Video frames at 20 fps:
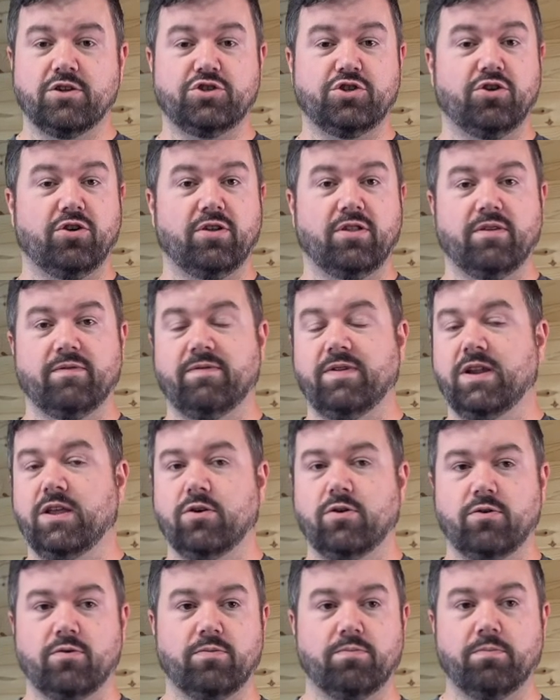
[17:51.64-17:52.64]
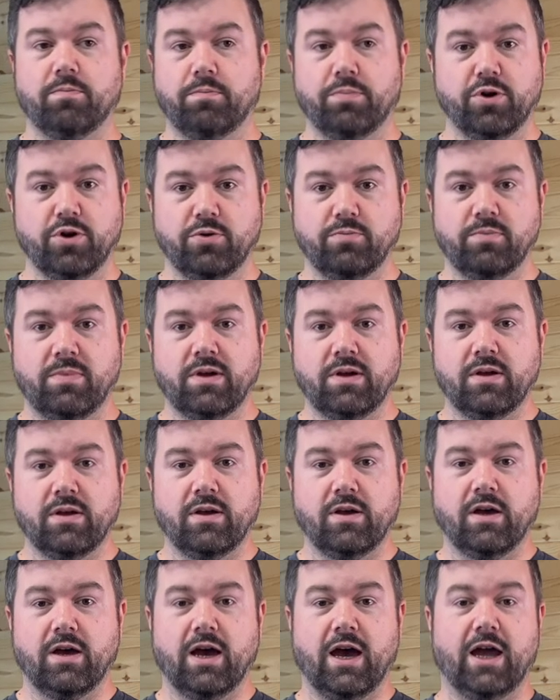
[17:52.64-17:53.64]
during the video boom
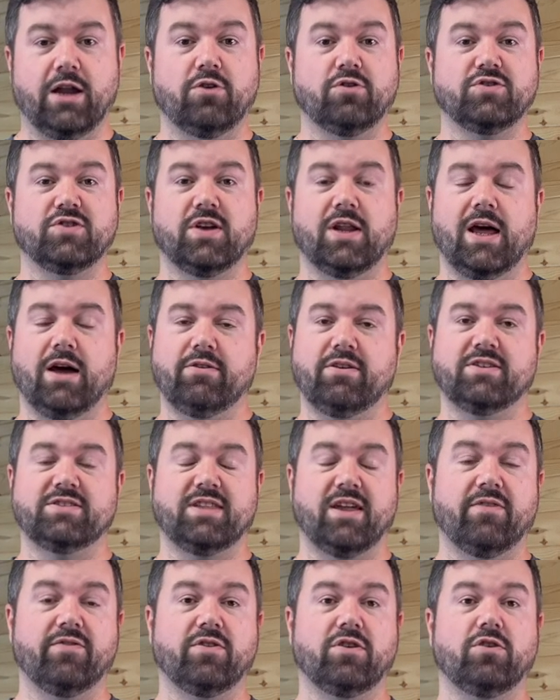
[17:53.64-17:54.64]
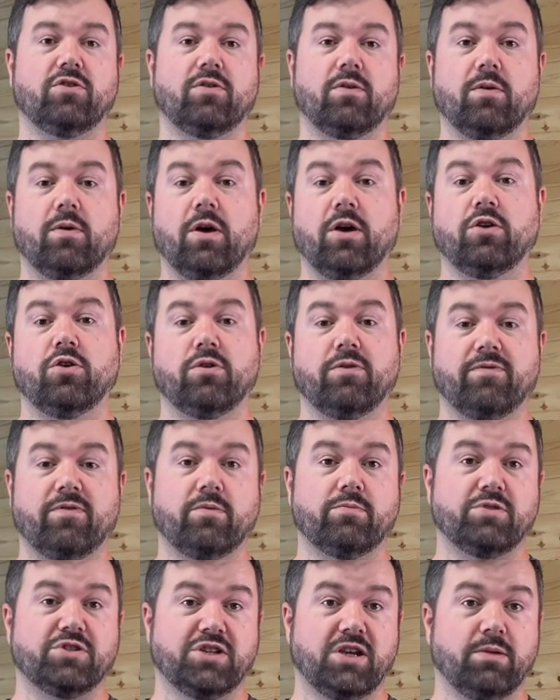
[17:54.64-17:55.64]
and also allowed us to have a
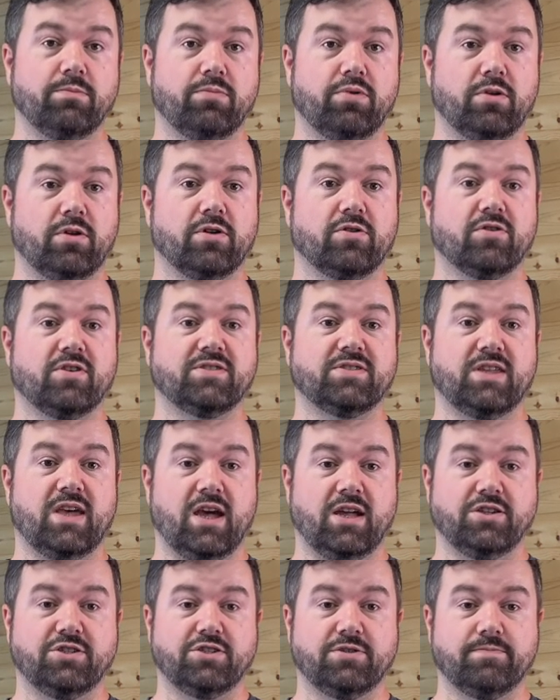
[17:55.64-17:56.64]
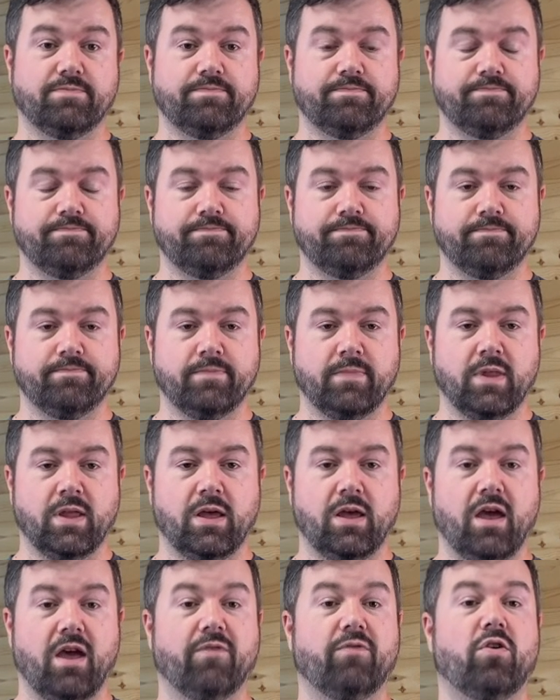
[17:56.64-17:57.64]
uniform machine pool across the edge.
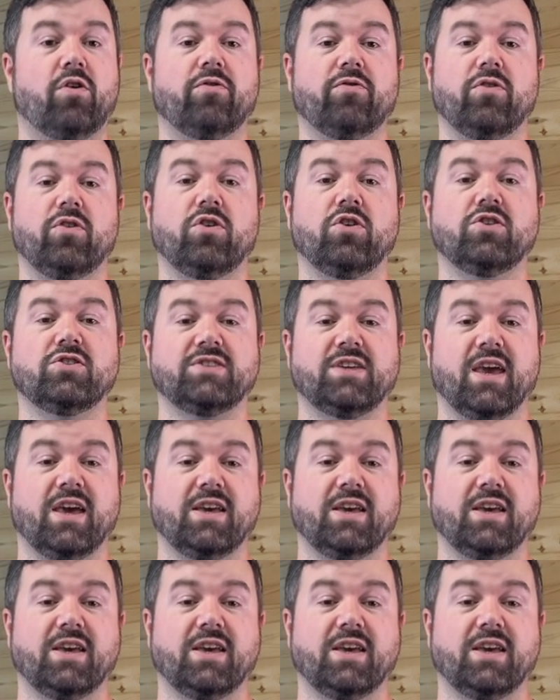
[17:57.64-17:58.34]
Evolving use